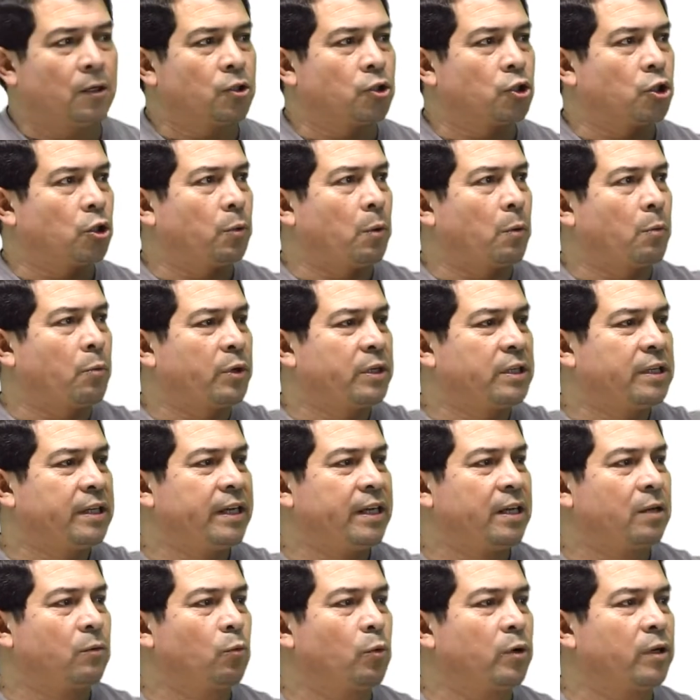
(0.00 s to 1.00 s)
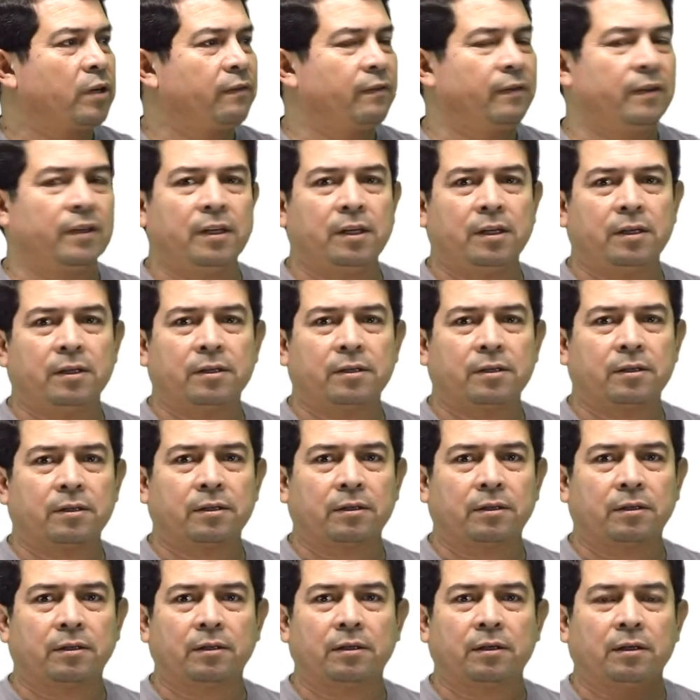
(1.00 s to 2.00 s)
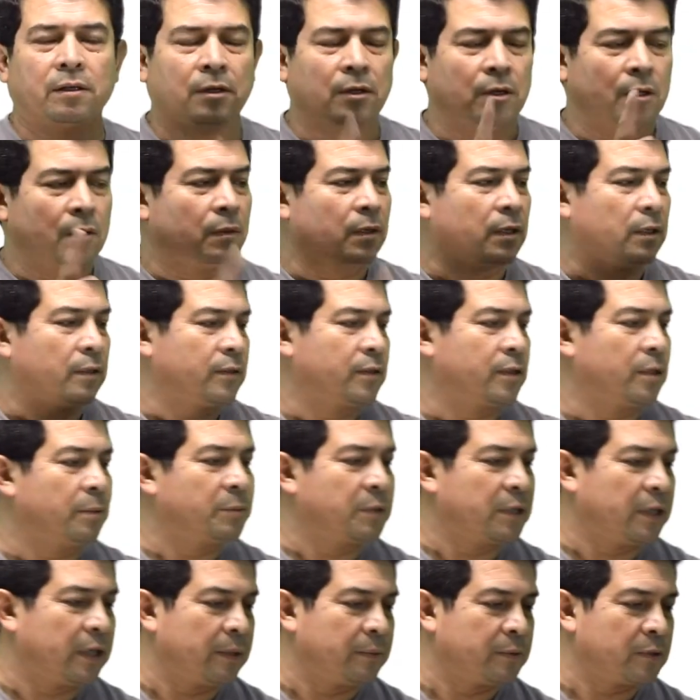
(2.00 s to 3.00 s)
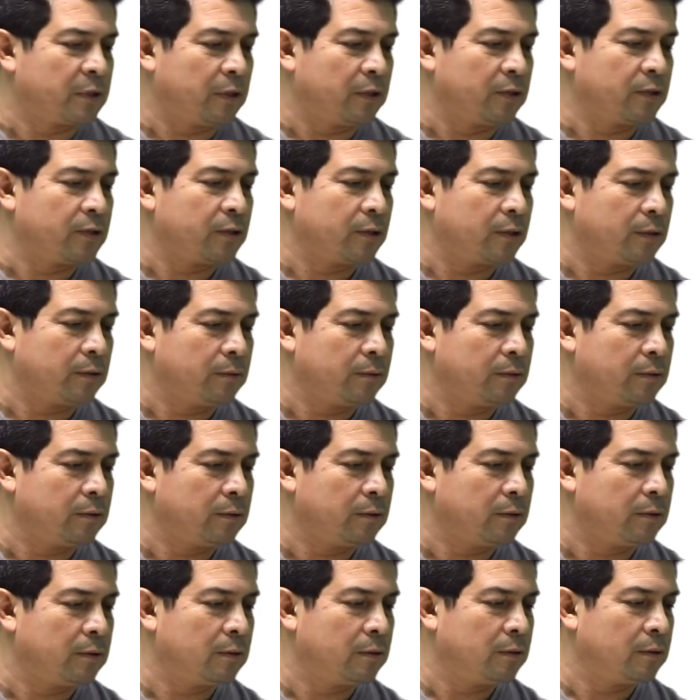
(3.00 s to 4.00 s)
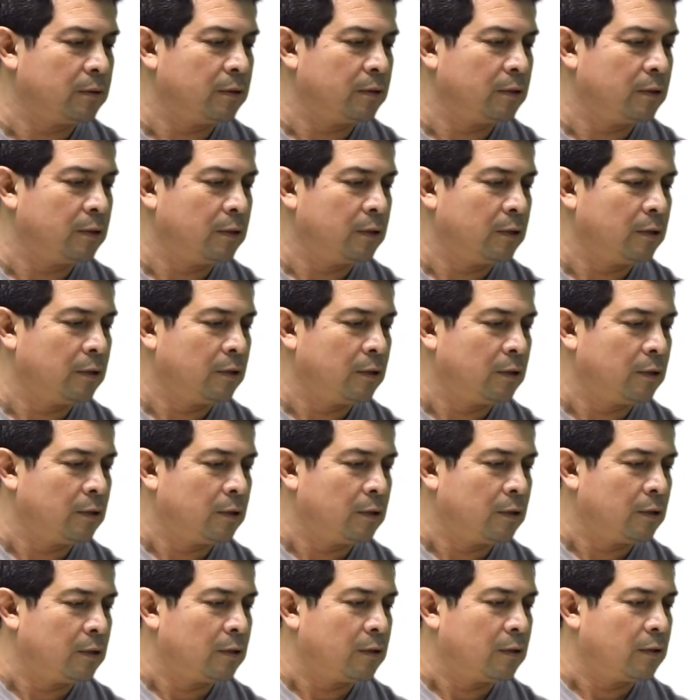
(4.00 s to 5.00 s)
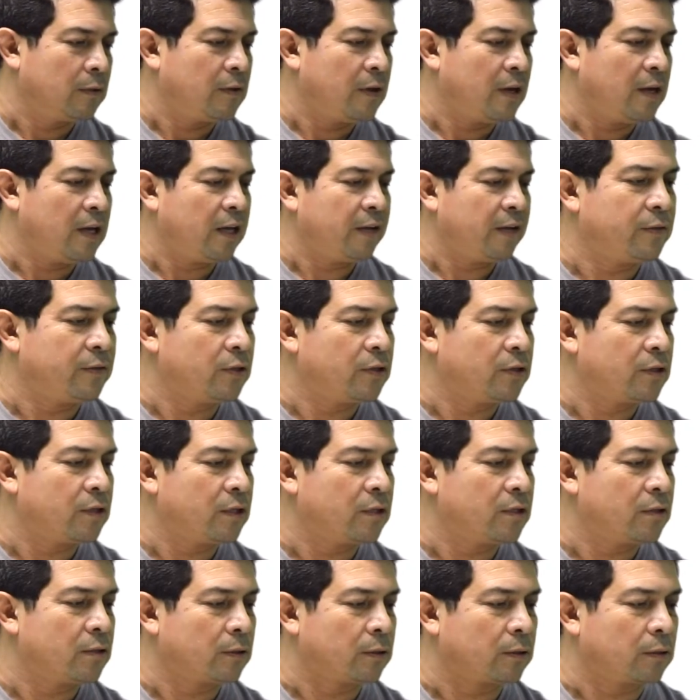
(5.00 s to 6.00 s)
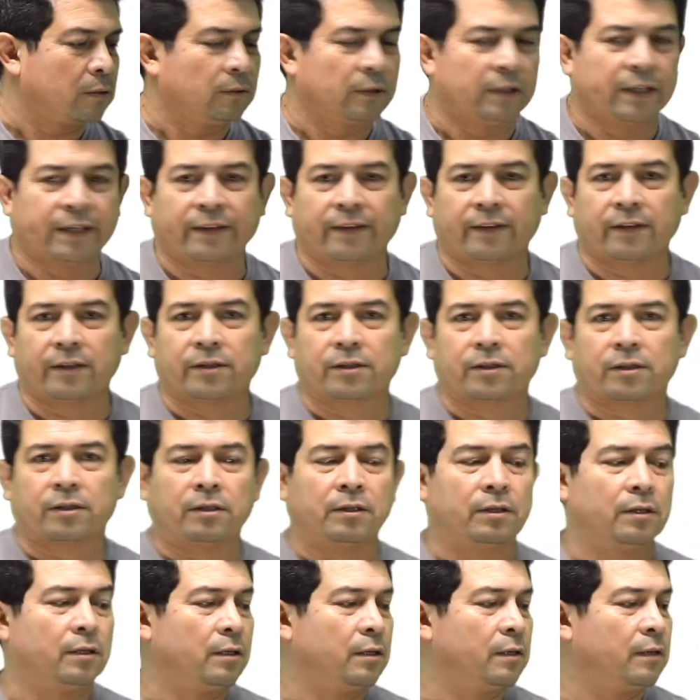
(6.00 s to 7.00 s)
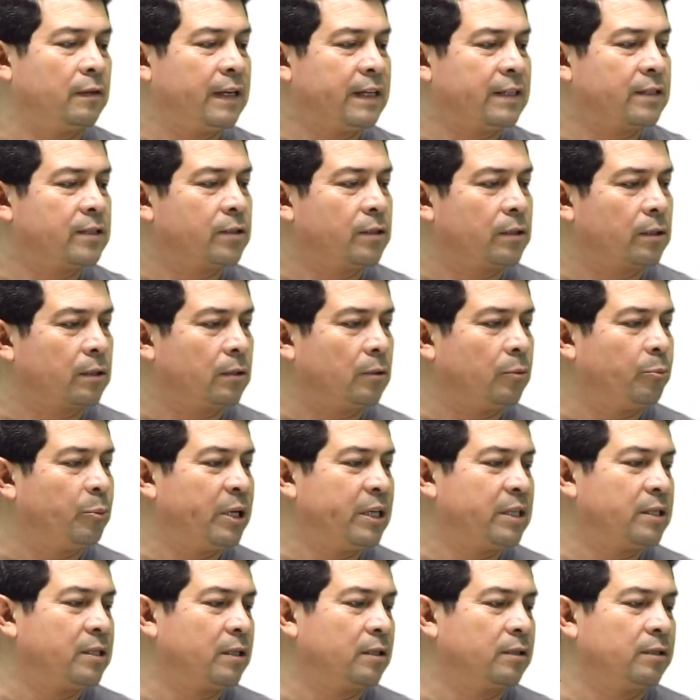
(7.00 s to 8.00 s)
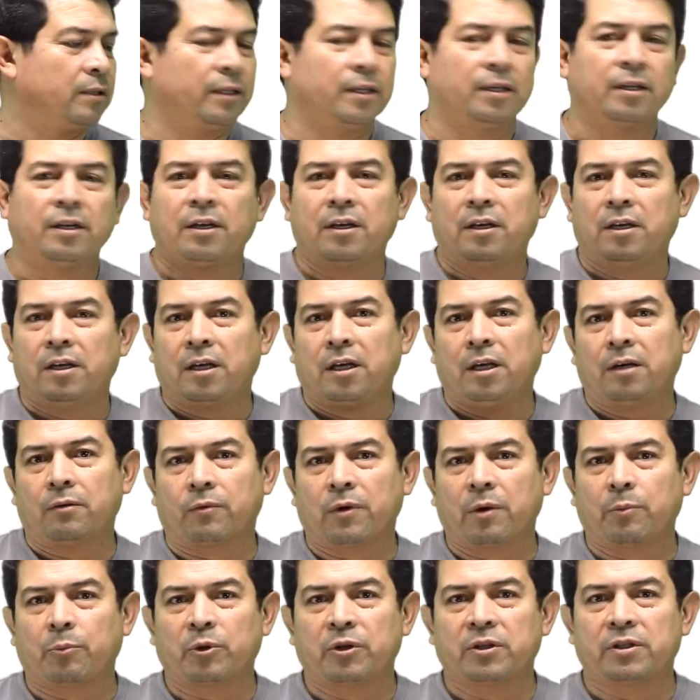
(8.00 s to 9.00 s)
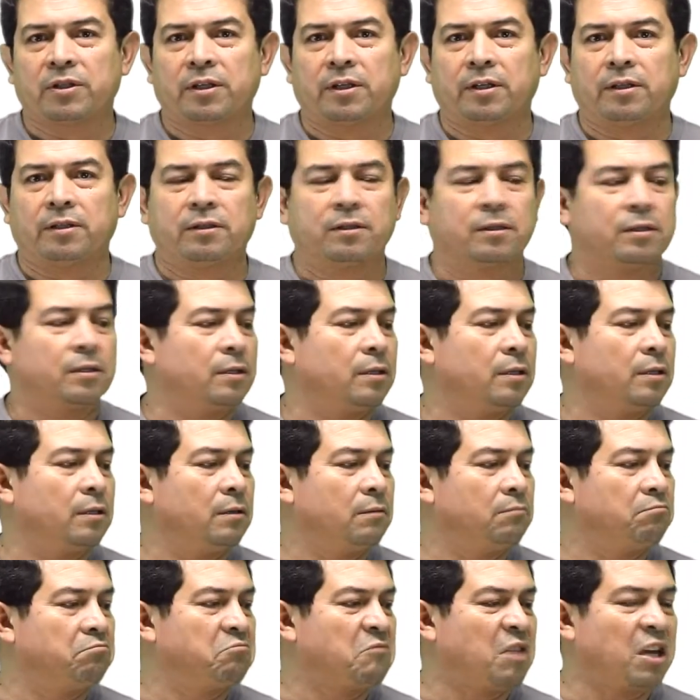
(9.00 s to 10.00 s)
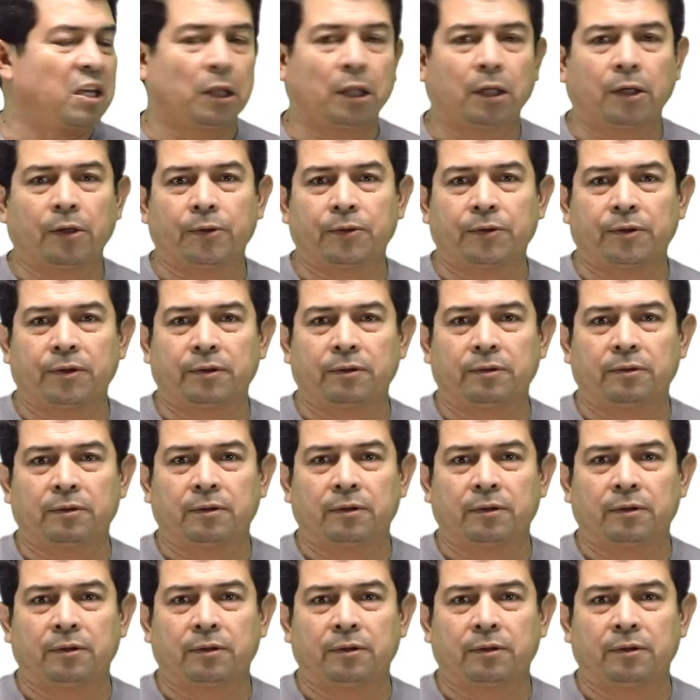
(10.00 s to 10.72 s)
So when we take one of these, well, sometimes also, they just a circle like this. That circle, basically, it represents a load.